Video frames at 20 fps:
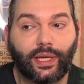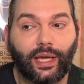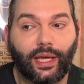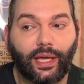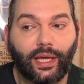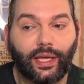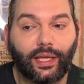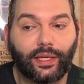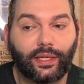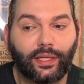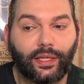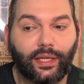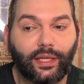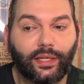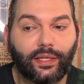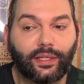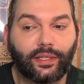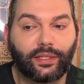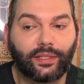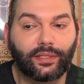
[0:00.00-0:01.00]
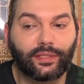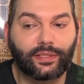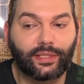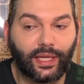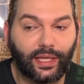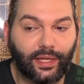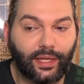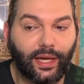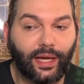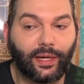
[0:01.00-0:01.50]
and in
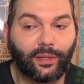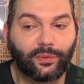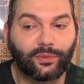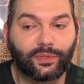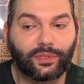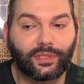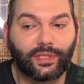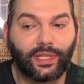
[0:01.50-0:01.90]
said house,